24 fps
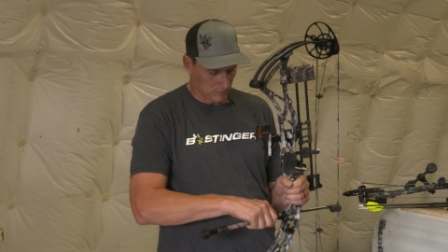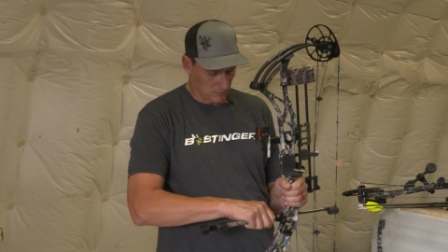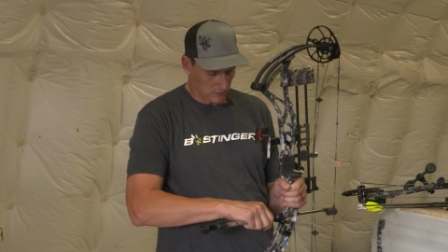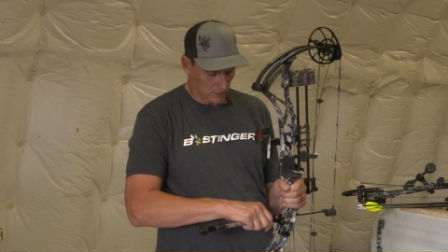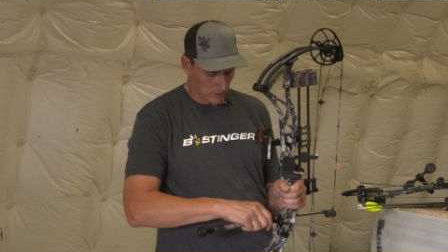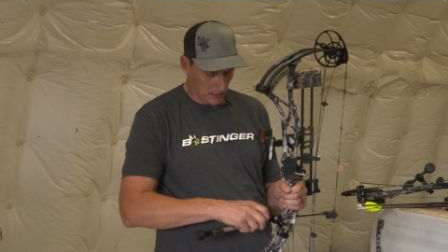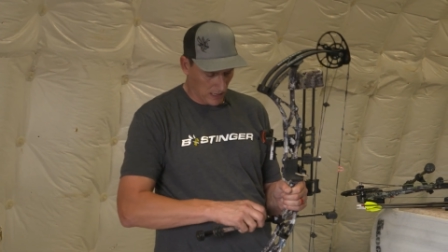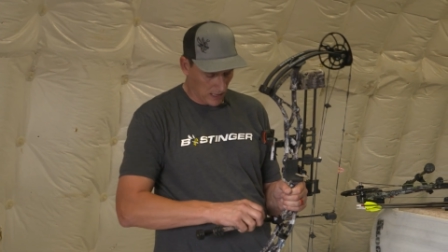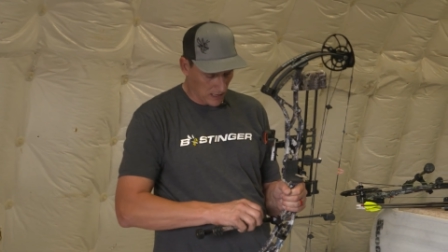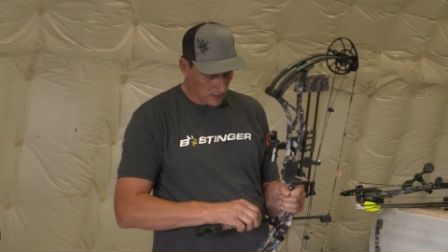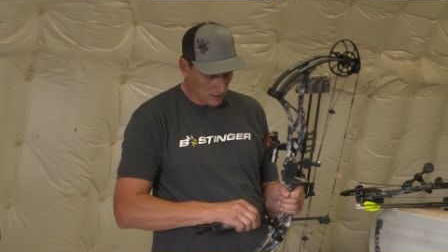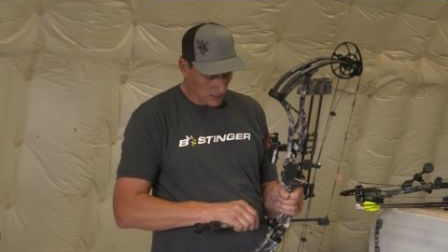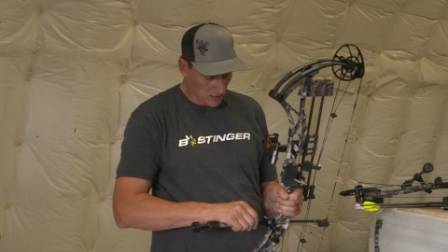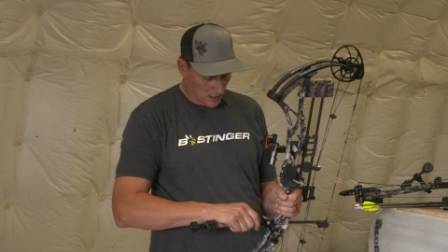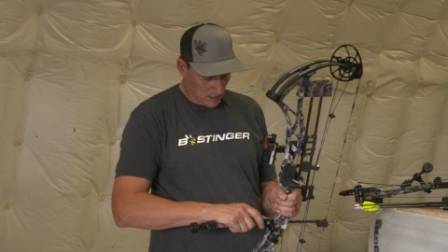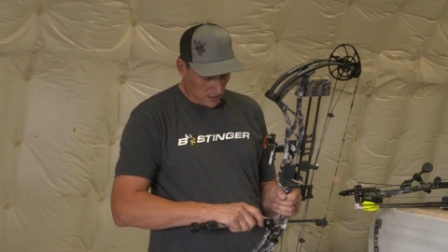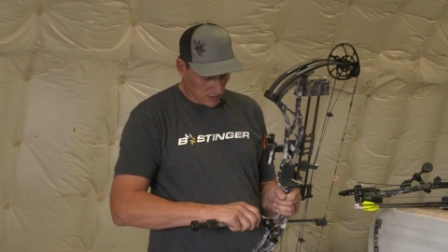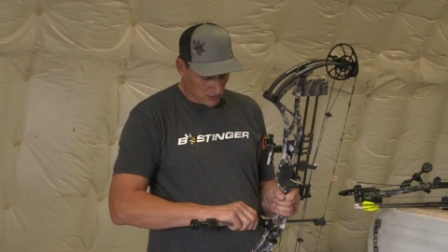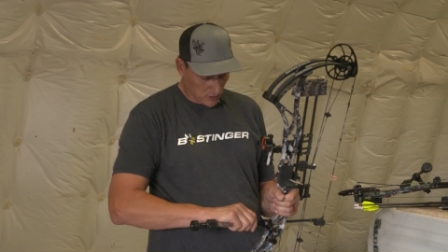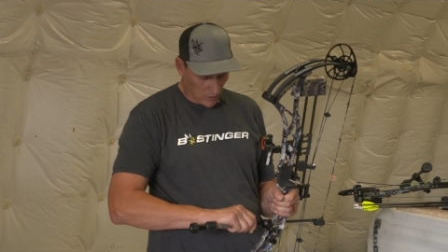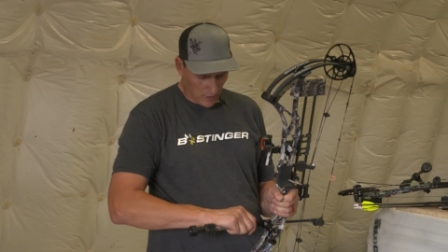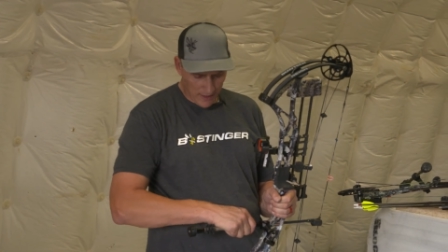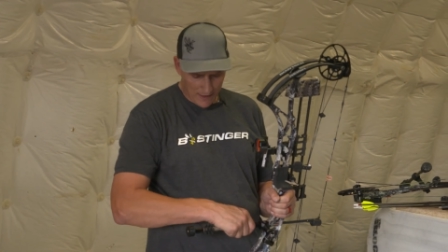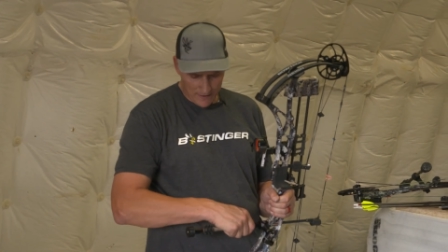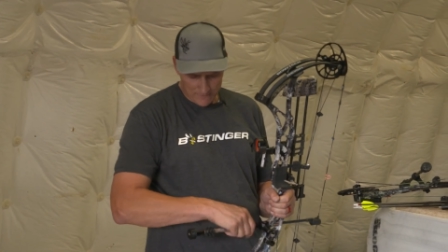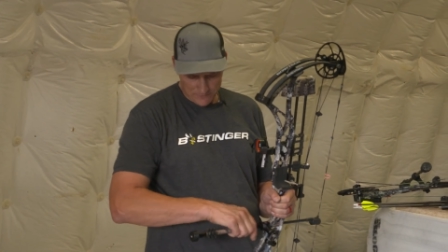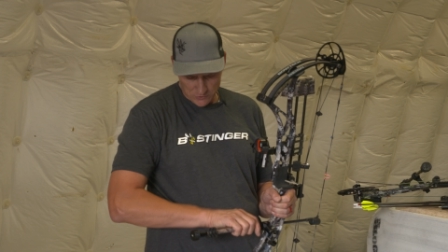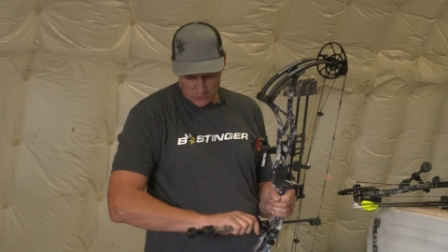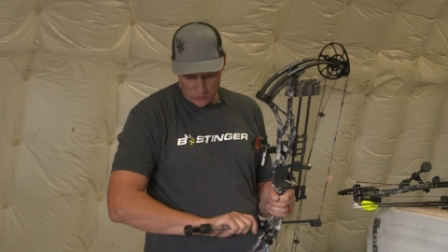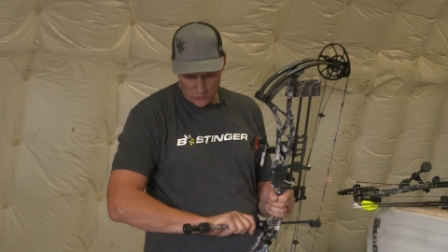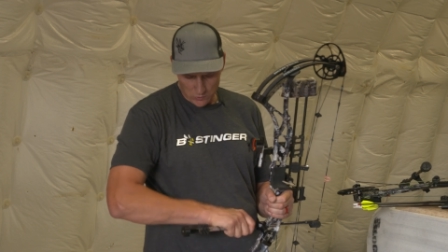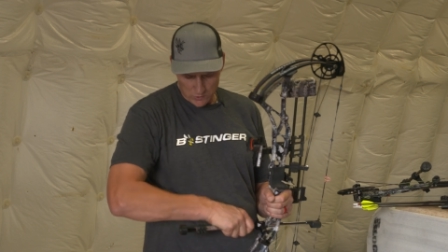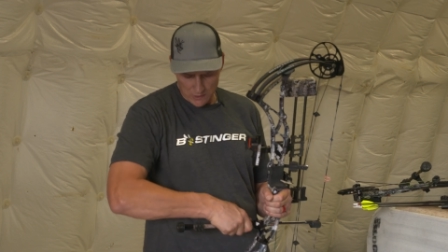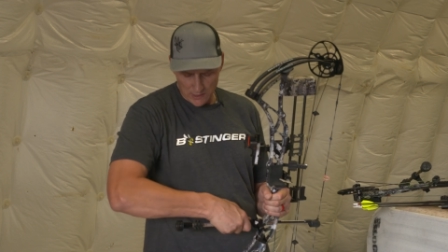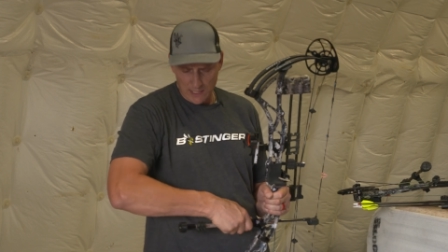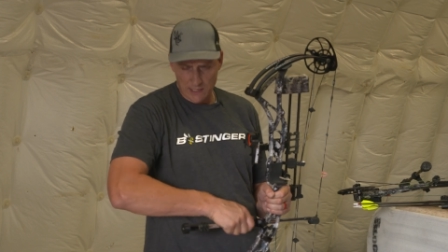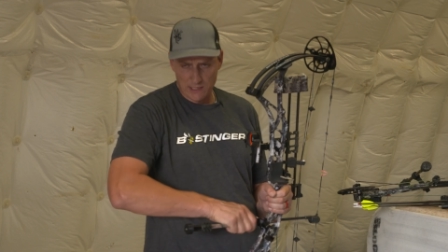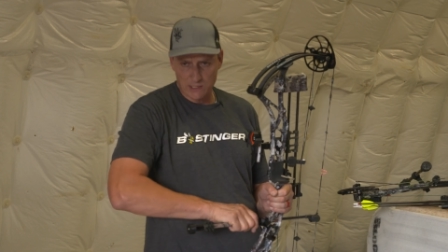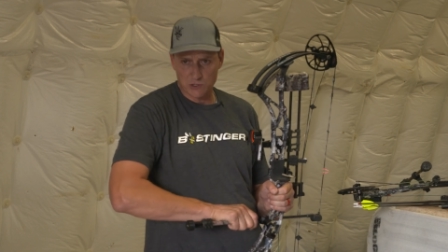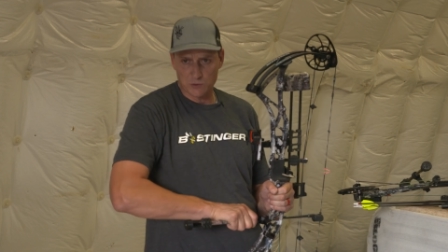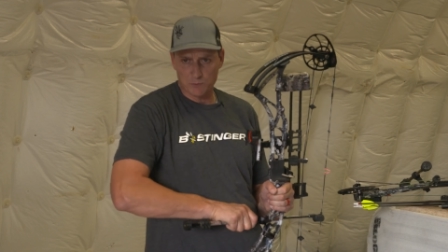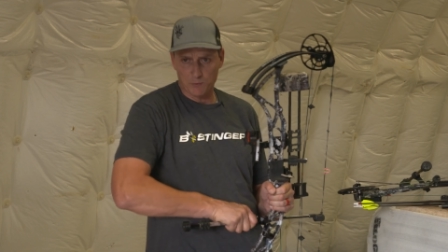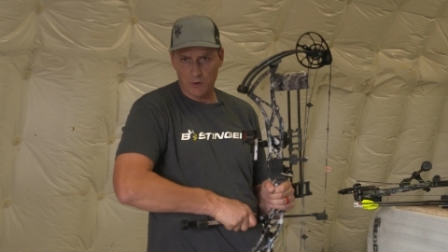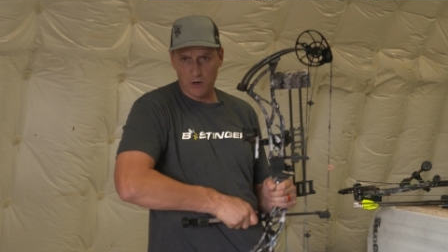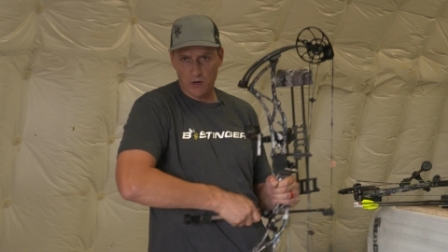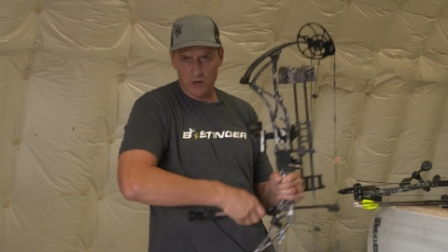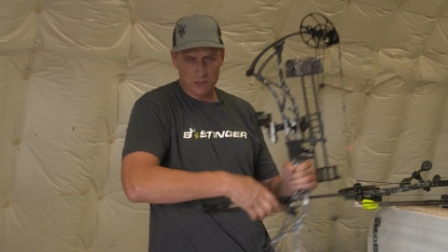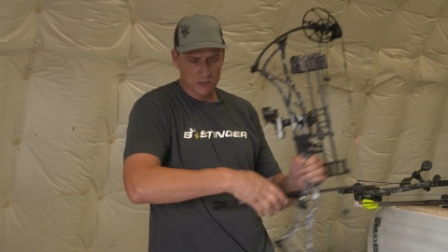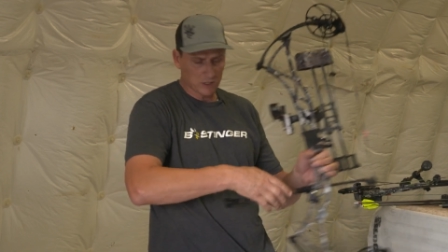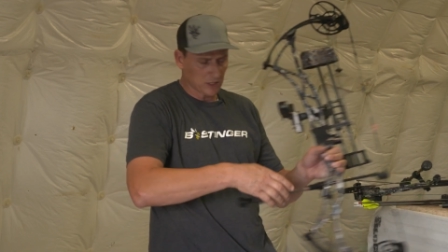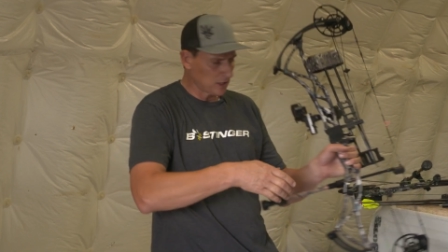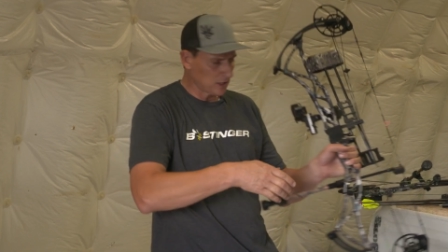Okay, so I have two 10 inch bars